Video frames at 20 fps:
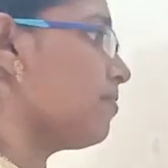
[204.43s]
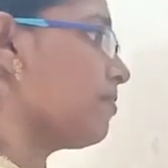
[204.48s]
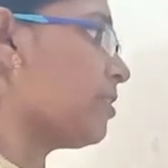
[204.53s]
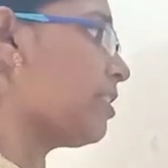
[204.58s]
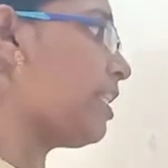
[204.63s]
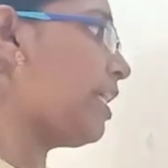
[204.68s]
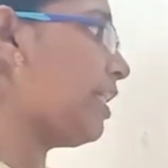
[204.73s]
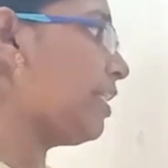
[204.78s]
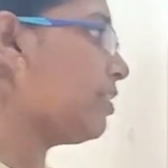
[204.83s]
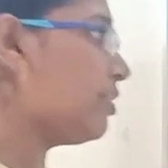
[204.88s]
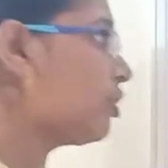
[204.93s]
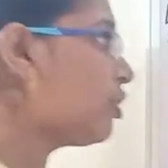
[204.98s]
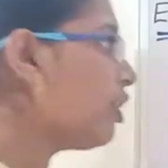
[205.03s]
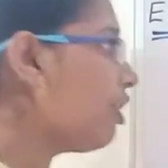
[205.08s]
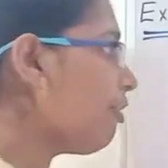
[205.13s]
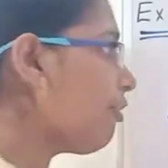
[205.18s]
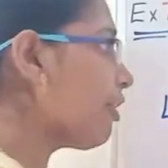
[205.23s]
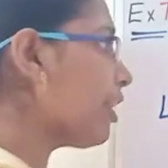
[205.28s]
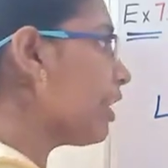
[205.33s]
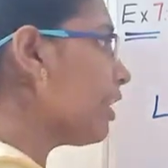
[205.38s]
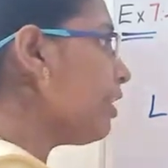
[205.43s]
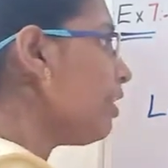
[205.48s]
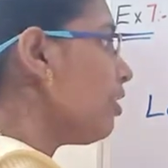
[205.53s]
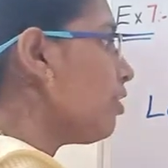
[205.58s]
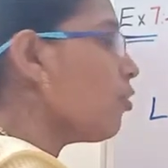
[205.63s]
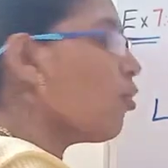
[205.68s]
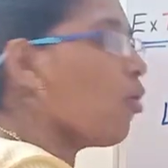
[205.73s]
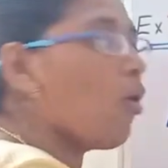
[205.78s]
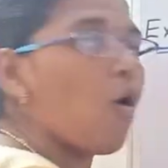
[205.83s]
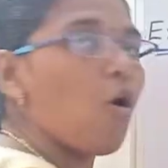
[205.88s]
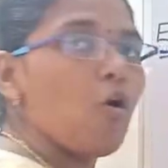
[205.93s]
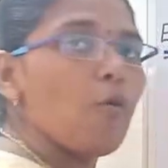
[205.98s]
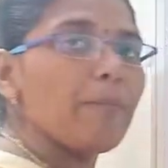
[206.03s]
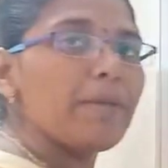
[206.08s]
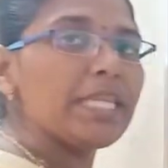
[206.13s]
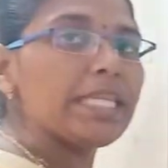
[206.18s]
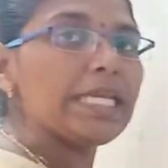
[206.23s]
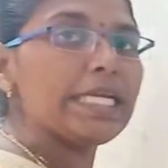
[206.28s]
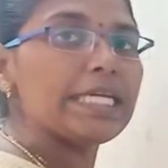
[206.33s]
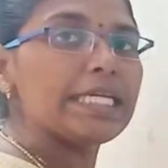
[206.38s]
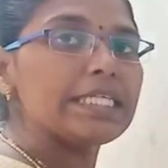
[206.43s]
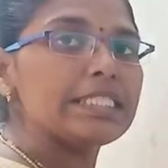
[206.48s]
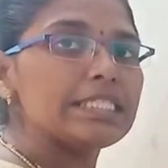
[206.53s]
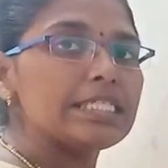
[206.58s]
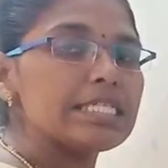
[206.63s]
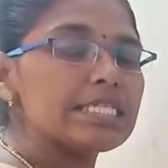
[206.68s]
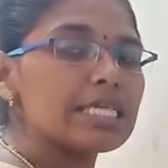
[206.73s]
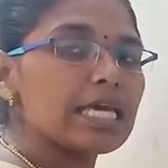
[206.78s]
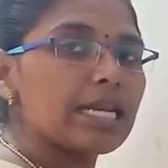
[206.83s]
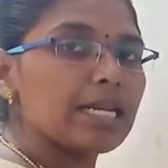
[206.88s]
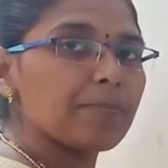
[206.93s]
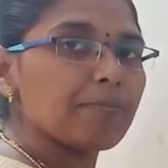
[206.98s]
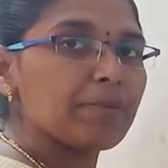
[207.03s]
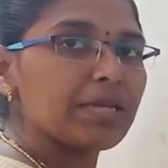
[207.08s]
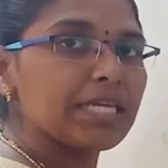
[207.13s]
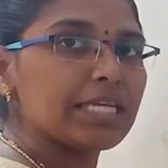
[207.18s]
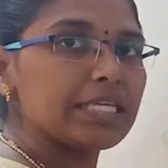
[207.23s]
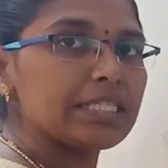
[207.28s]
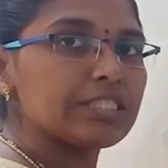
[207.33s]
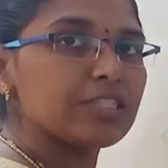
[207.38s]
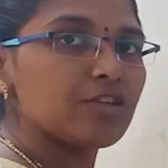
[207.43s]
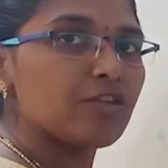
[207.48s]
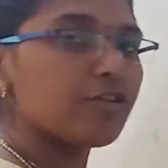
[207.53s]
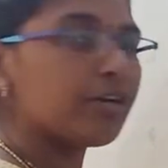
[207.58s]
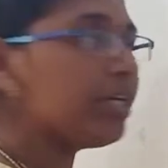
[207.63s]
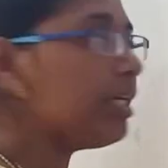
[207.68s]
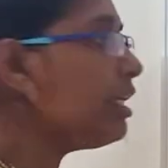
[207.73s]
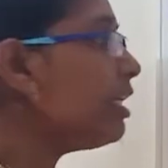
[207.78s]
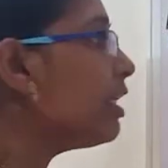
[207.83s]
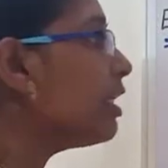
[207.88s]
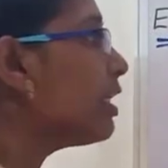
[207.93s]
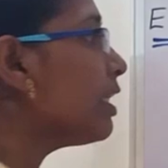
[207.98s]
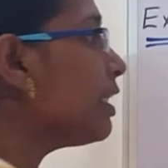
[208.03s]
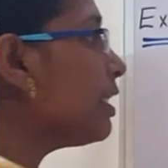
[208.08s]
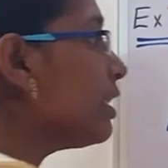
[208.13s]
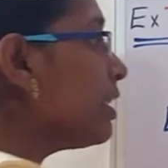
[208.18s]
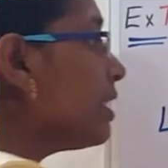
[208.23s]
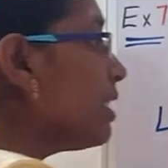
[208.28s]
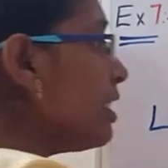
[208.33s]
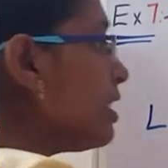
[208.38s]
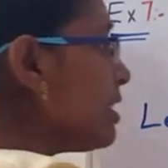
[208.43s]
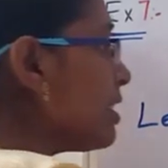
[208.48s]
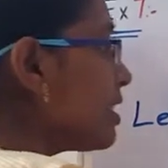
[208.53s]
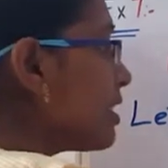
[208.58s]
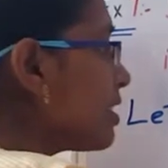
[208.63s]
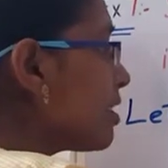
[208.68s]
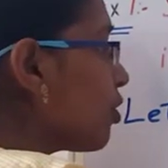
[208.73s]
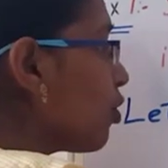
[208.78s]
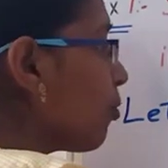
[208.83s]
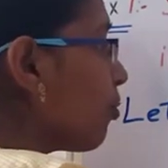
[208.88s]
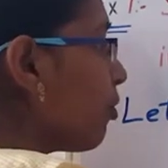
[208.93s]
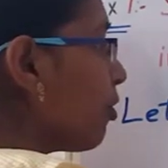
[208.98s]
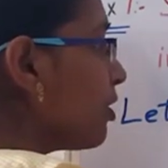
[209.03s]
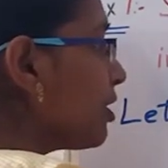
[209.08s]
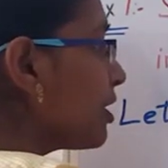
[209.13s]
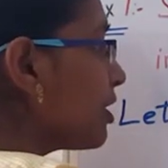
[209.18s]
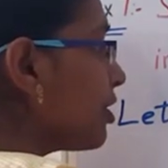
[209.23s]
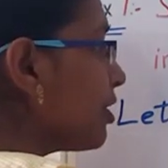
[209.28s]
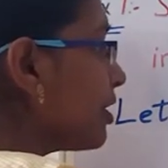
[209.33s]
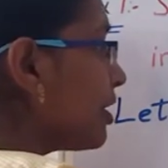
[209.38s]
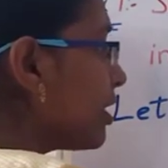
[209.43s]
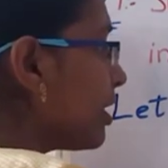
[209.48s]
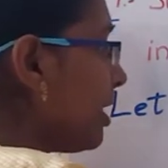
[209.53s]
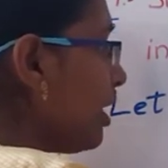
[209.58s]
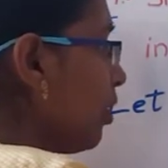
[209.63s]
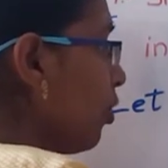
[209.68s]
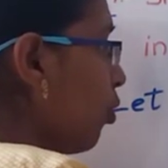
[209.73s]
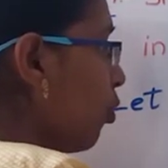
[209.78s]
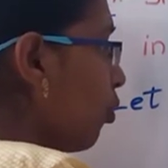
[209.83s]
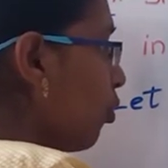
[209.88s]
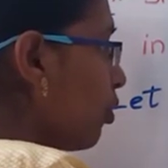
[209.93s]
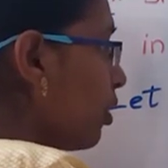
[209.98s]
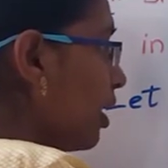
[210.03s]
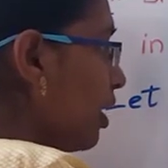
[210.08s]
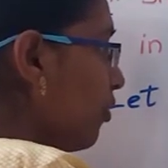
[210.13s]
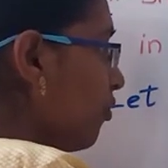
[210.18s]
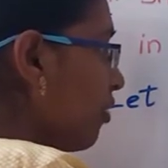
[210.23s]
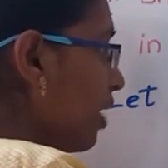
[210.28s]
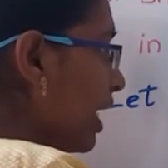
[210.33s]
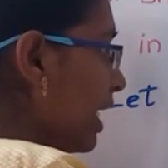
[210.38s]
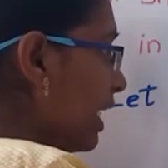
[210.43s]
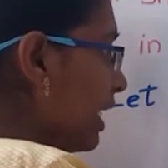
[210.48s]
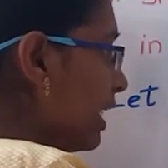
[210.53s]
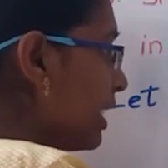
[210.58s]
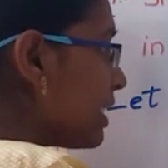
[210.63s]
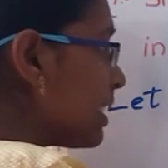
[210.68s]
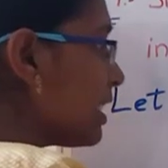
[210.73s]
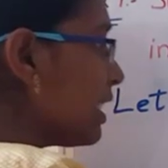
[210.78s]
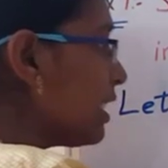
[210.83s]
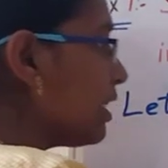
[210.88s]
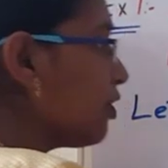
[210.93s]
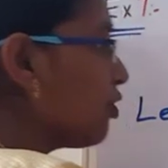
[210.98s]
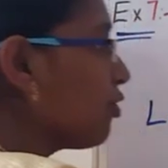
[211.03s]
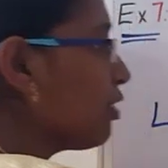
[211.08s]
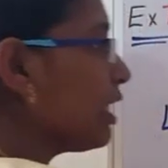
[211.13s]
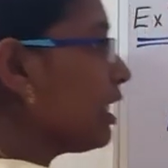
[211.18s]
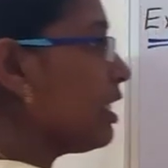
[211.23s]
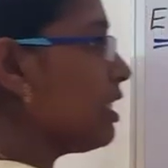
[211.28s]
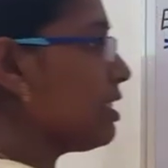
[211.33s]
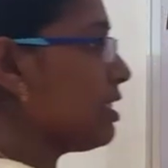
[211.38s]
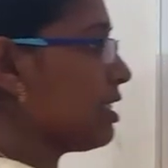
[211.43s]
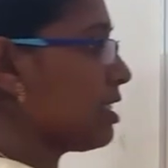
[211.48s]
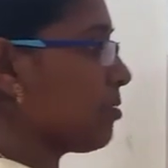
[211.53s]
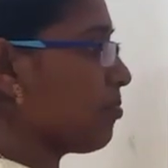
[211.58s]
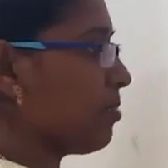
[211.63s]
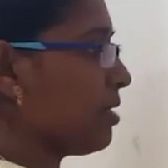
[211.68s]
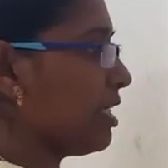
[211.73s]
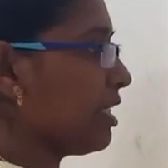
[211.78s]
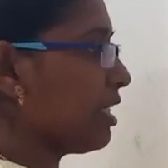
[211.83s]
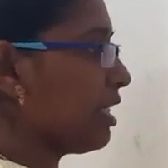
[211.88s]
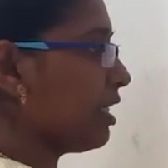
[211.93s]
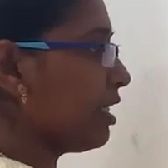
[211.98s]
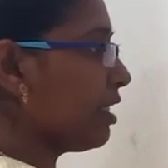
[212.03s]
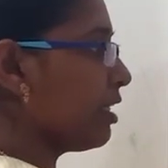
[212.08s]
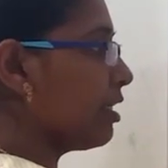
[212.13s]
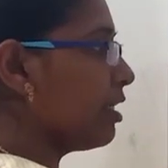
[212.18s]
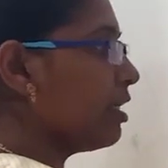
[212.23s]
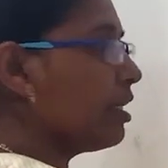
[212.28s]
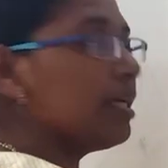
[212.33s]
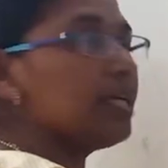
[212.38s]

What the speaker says: Then children, how many digits are repeating children? In this 0.33, only one digit 3 is repeating.